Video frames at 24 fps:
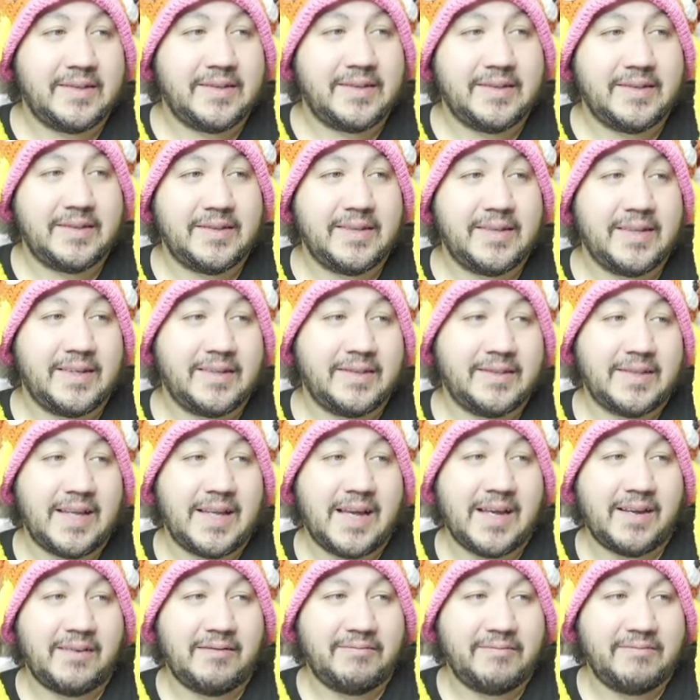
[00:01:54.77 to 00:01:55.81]
this,
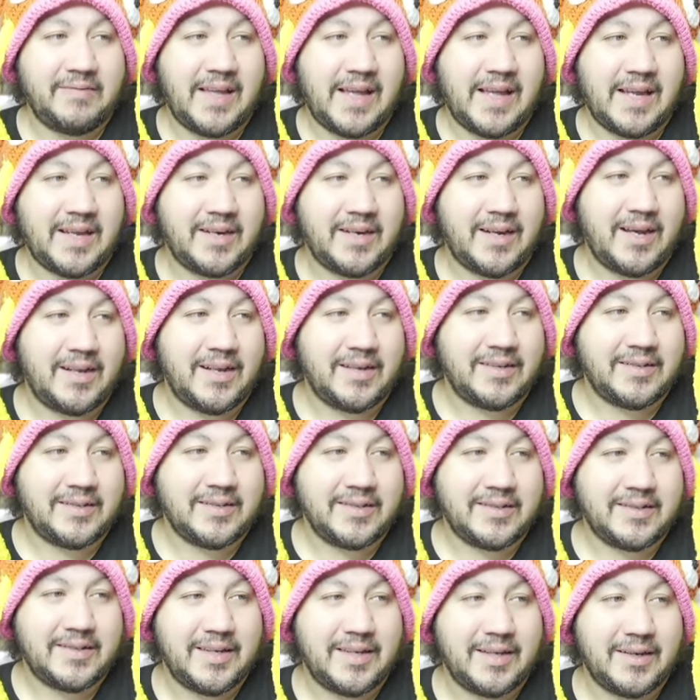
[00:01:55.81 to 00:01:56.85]
I can
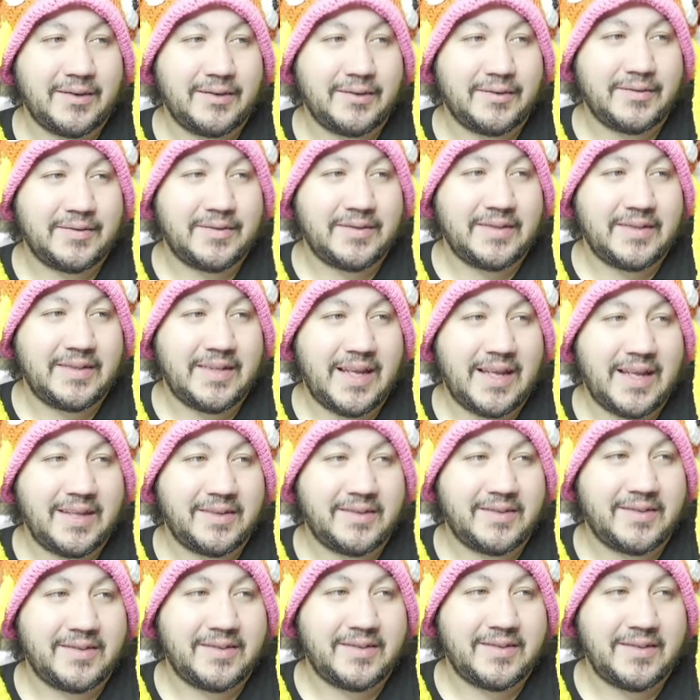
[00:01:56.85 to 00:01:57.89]
honestly tell
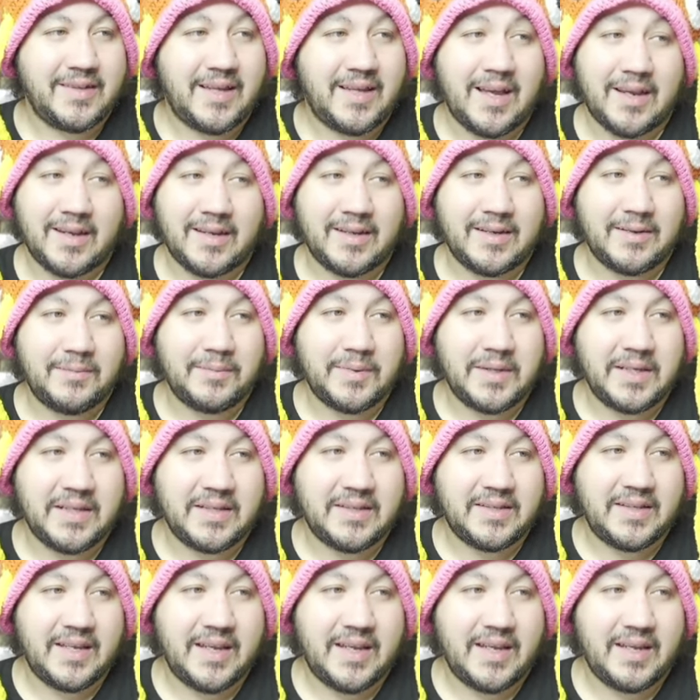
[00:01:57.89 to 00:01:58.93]
that's not gonna be a
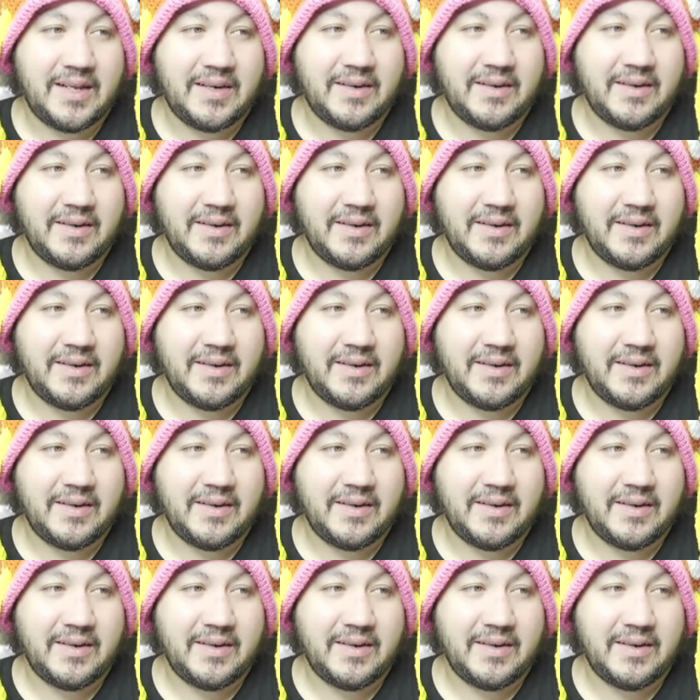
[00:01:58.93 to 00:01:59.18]
10.